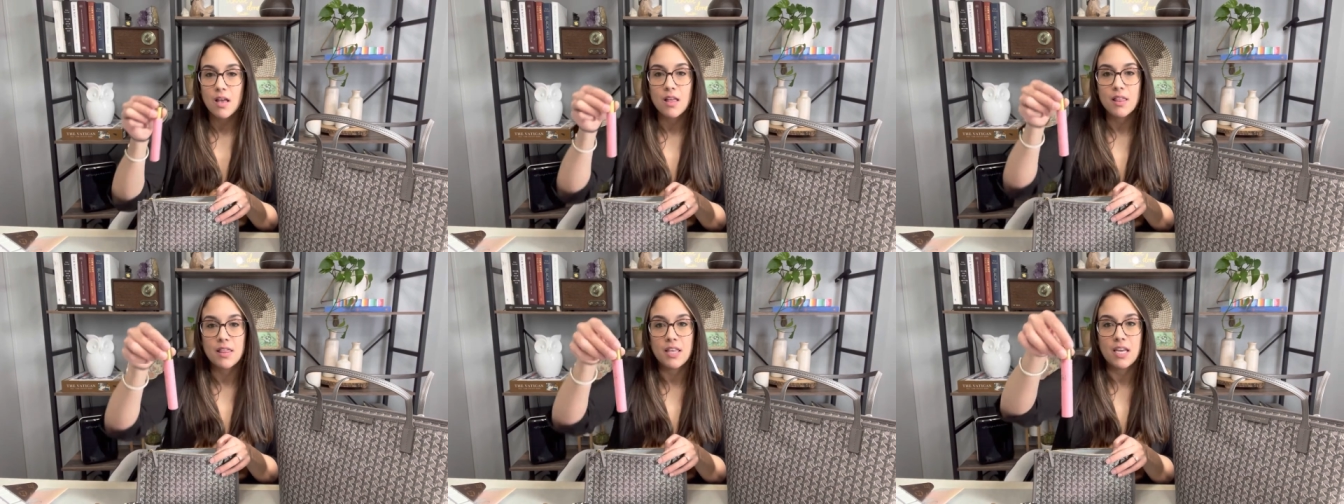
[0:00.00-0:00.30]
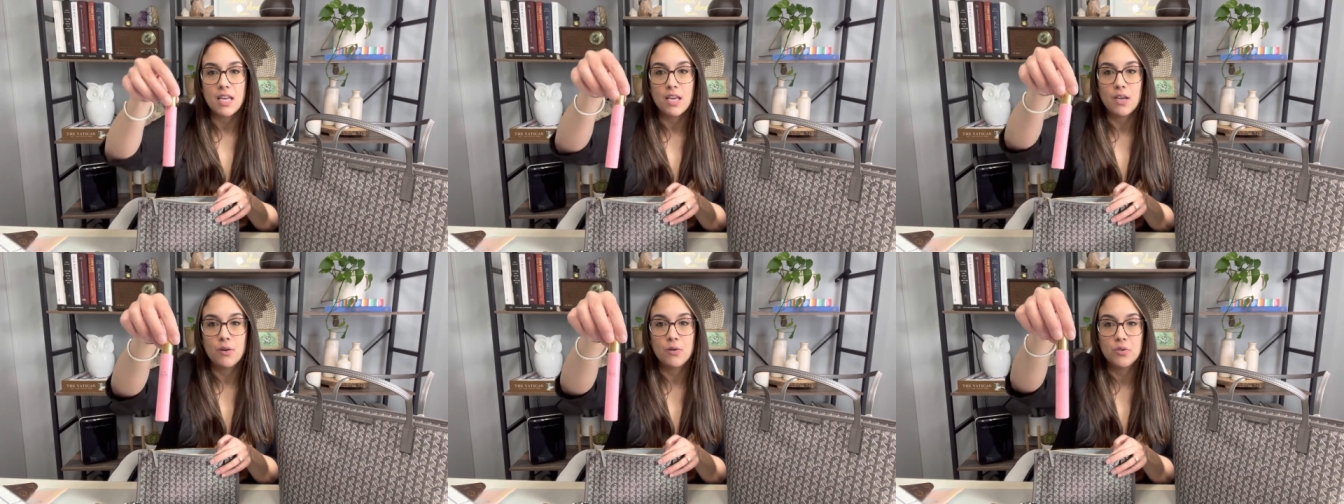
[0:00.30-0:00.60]

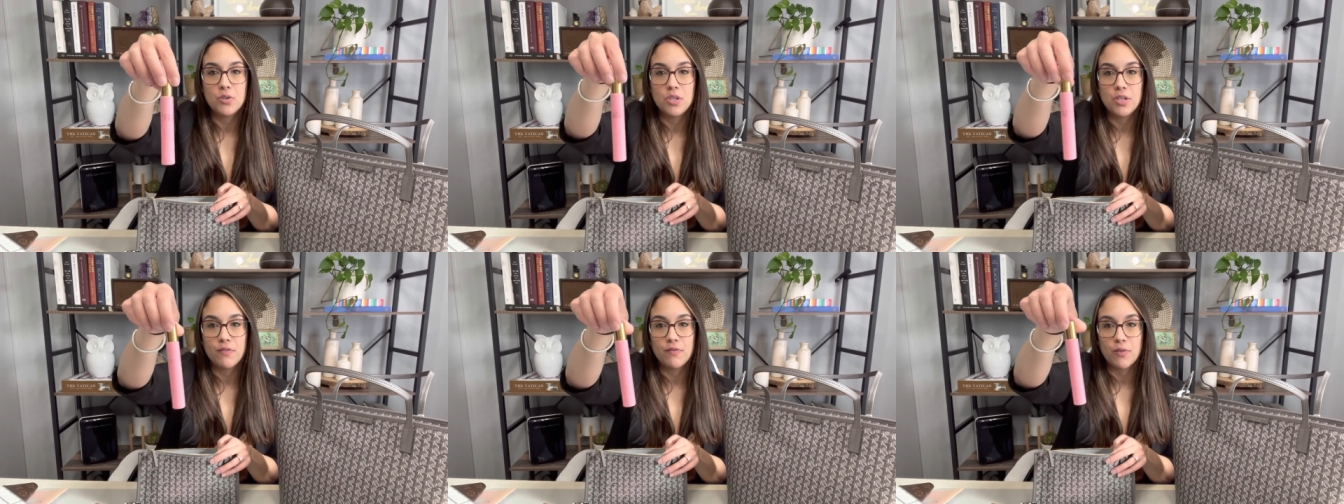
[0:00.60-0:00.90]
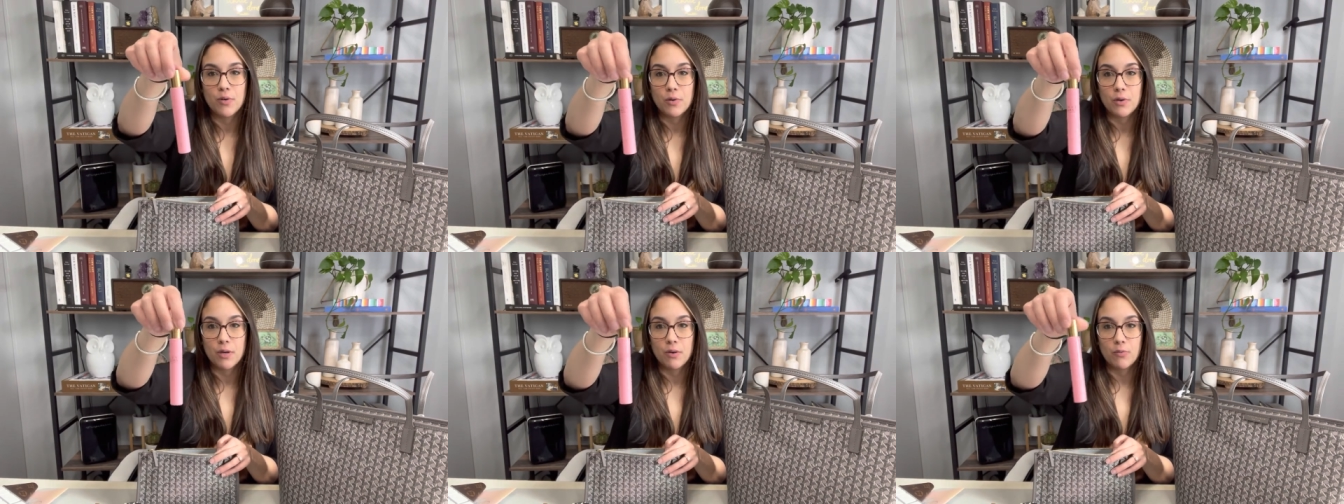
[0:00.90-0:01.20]
the Gucci
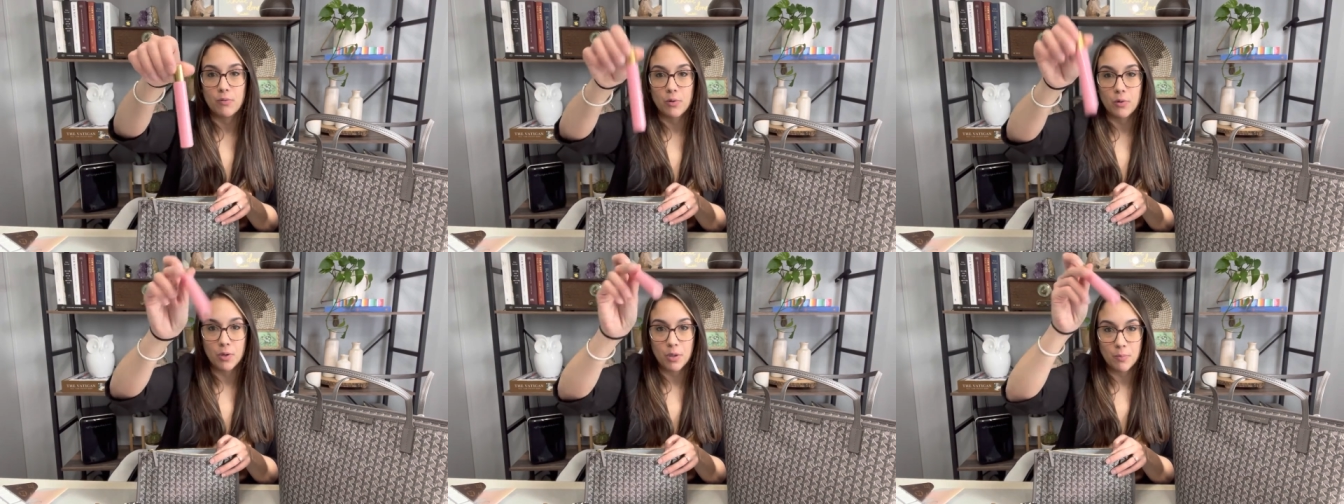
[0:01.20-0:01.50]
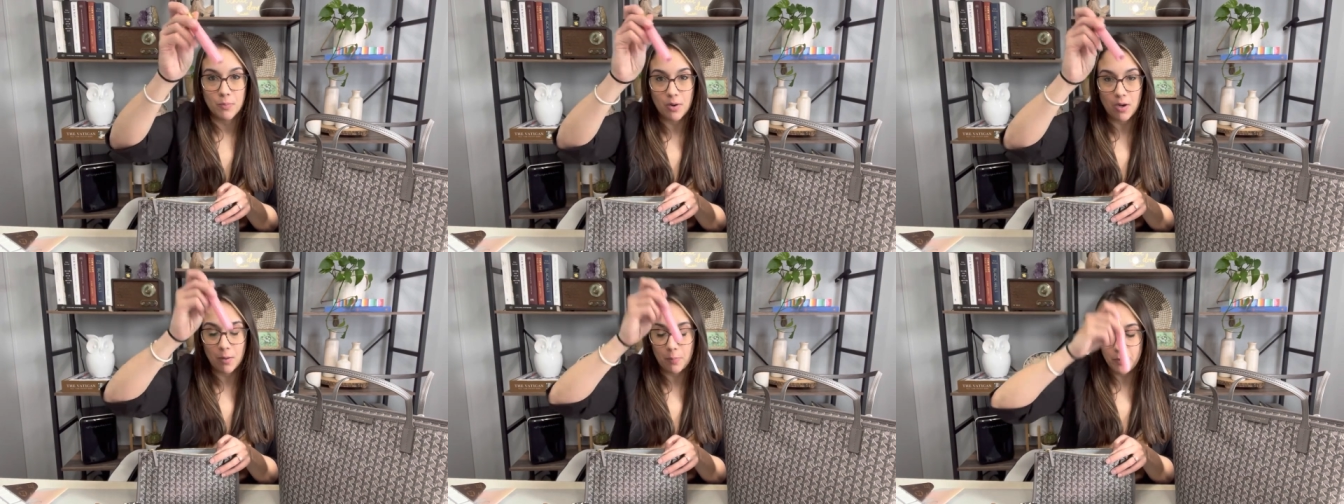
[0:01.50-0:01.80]
Flora
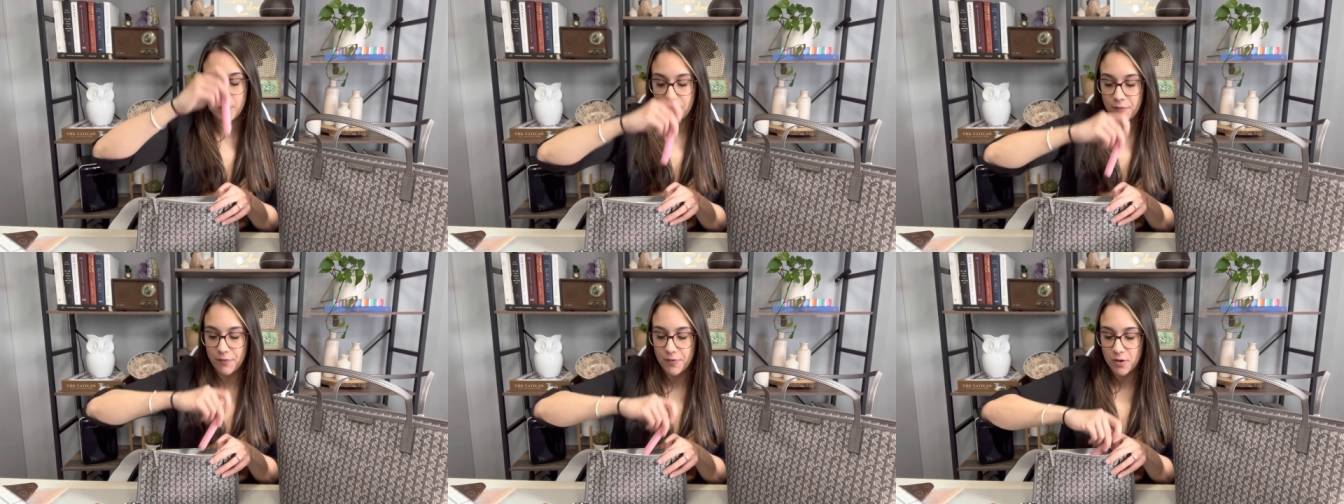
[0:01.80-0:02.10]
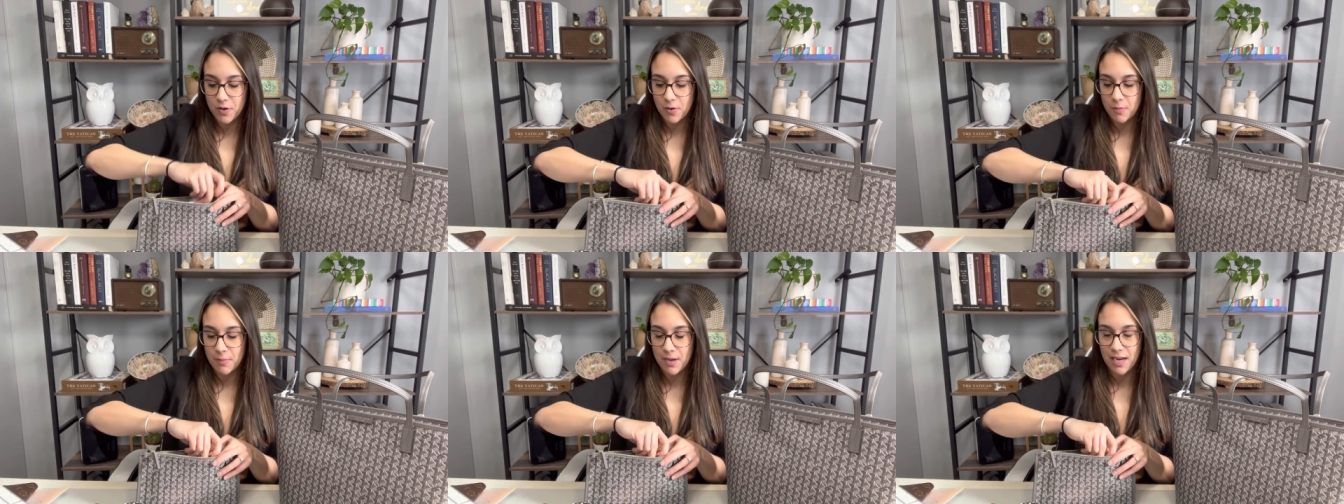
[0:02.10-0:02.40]
Rollerball
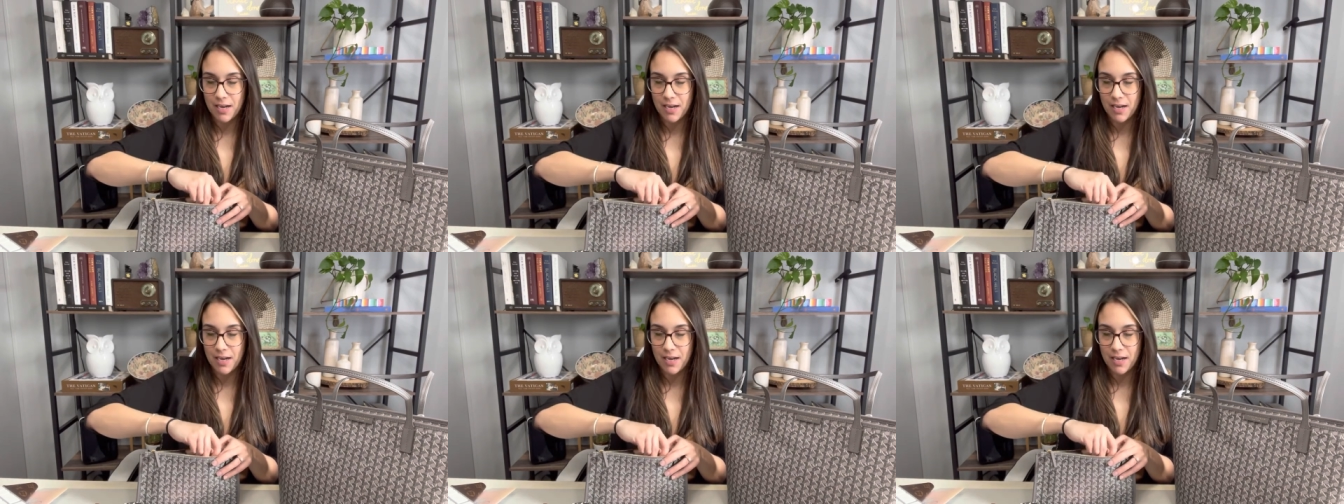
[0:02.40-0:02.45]
perfume.